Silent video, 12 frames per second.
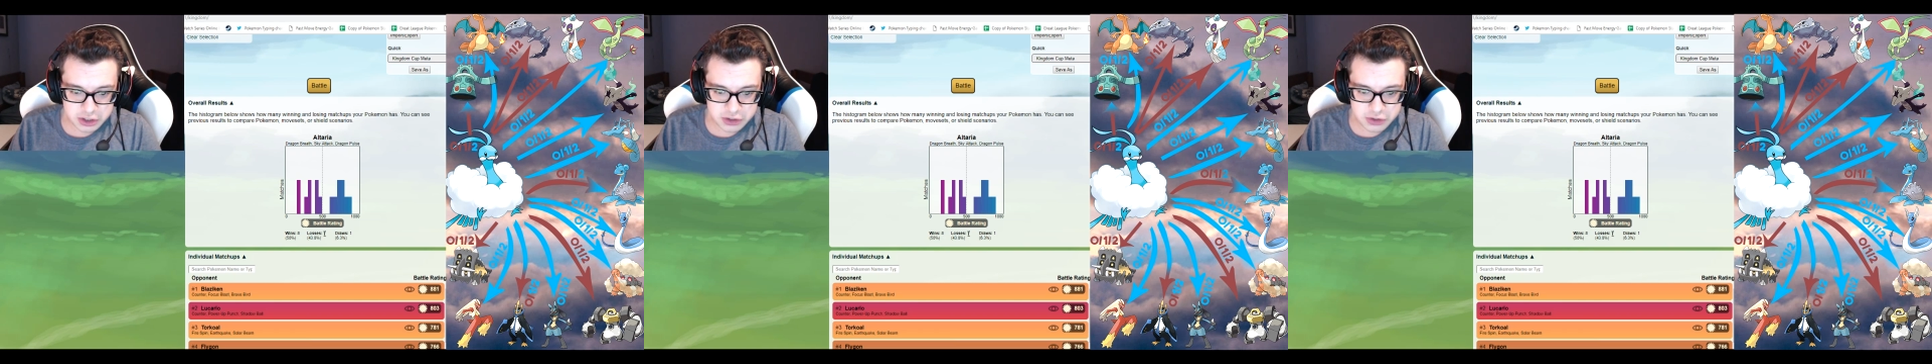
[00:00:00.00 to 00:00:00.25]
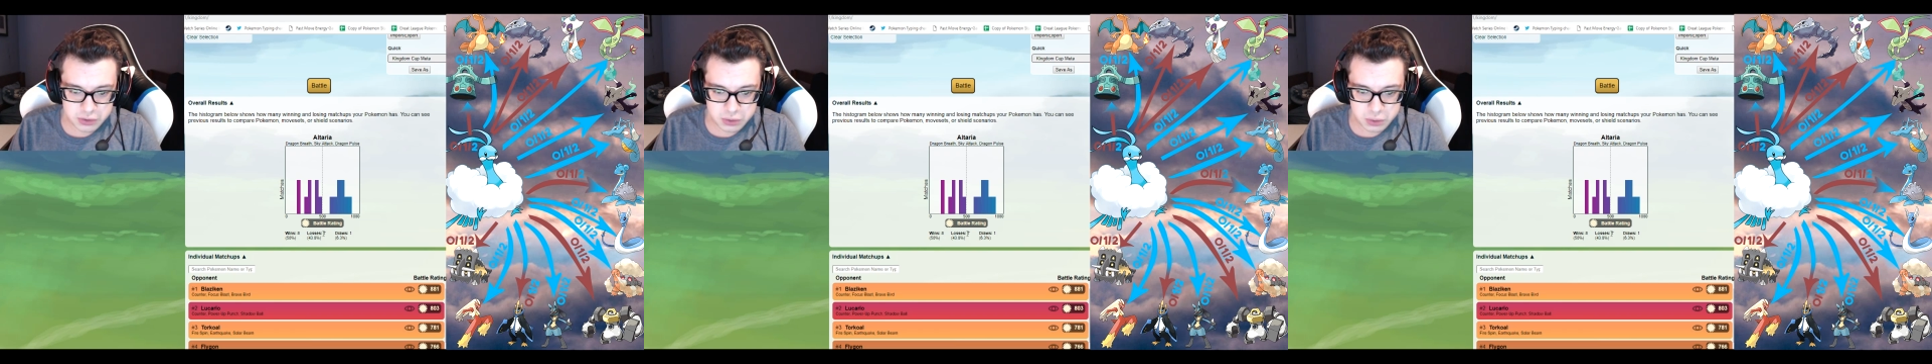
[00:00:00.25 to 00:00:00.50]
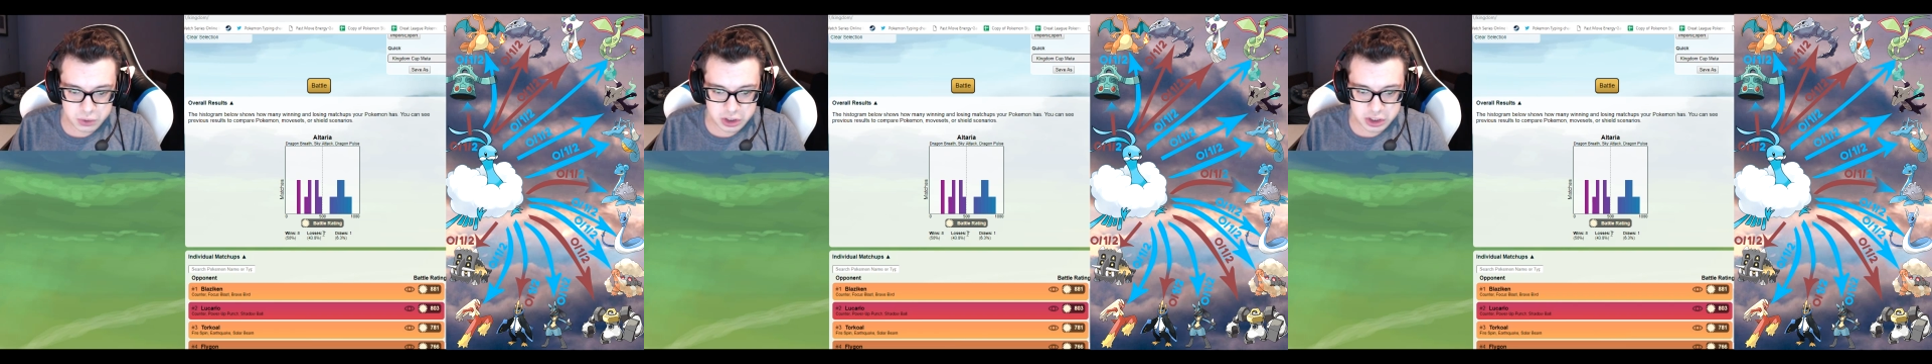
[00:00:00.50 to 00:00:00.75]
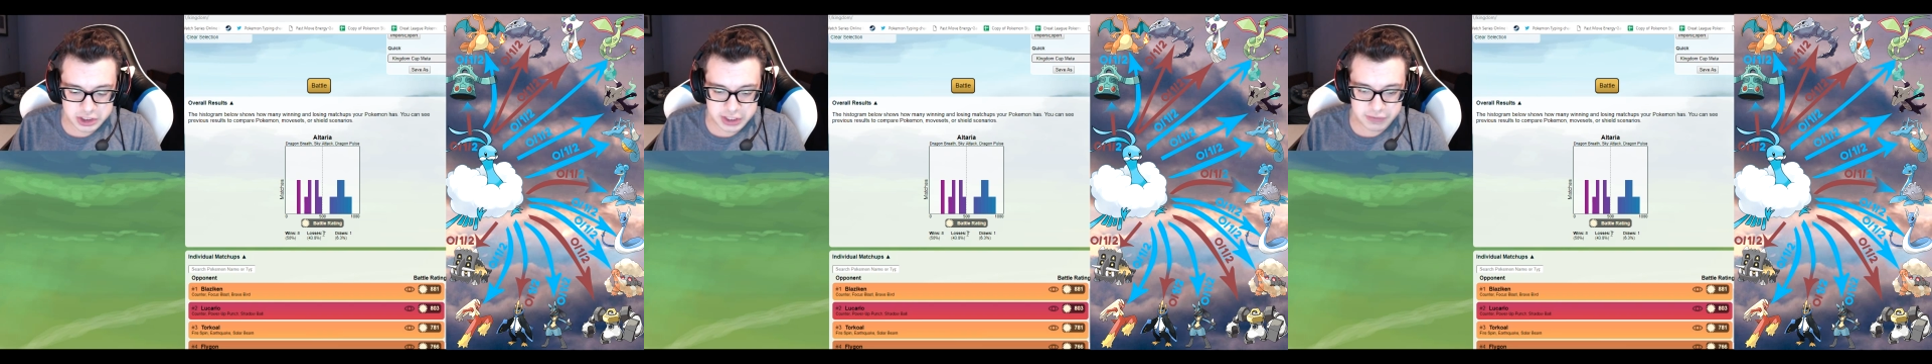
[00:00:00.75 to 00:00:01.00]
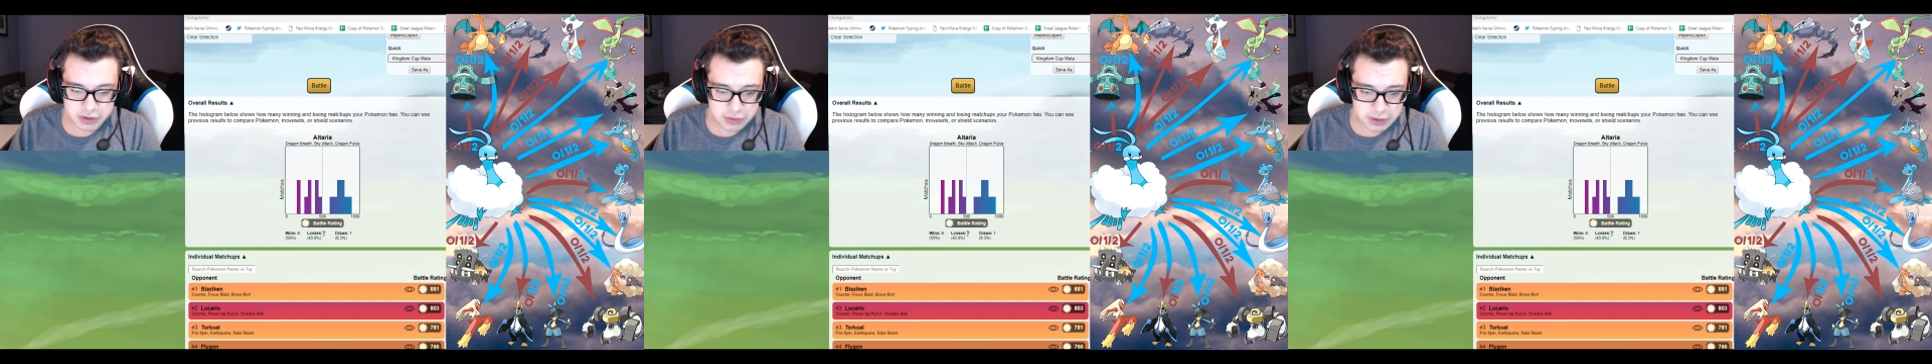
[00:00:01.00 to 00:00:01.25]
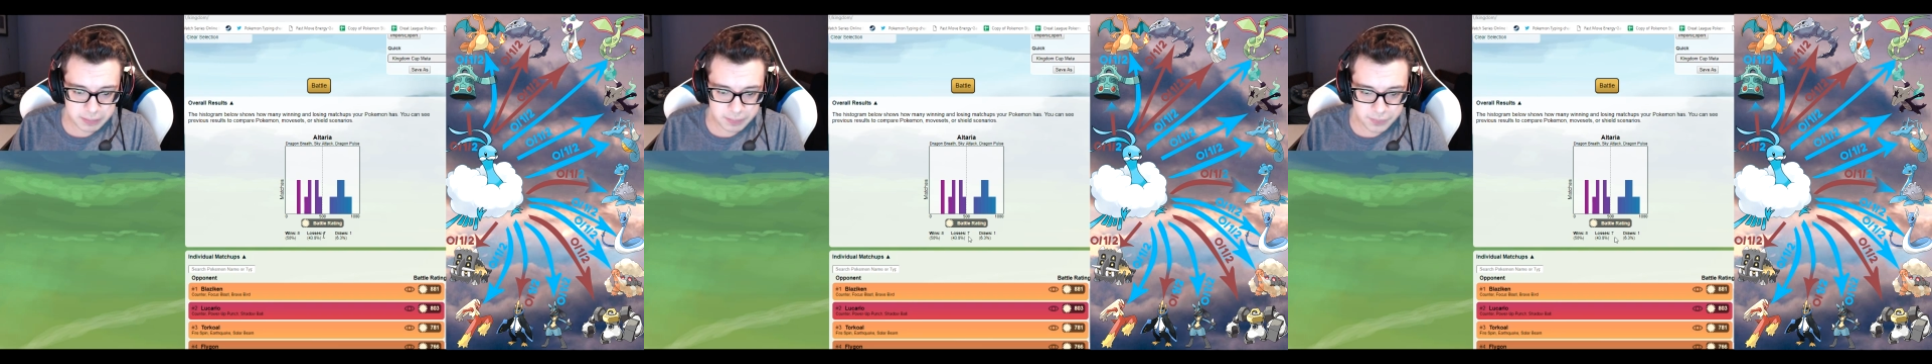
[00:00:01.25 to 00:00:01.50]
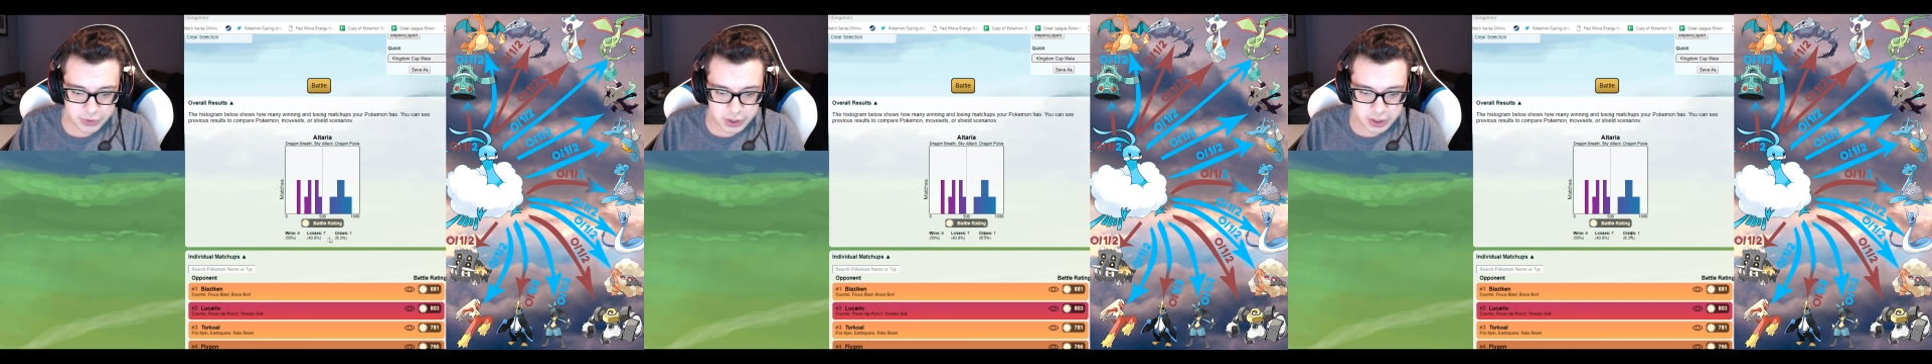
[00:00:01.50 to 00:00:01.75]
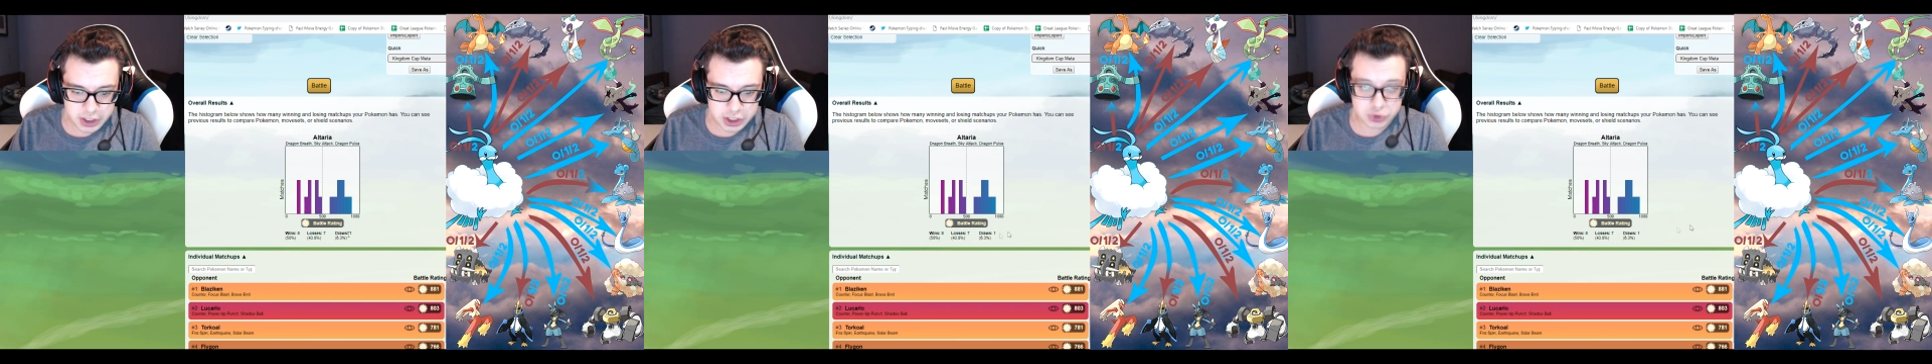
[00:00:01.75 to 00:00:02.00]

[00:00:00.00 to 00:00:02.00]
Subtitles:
to 7 of them and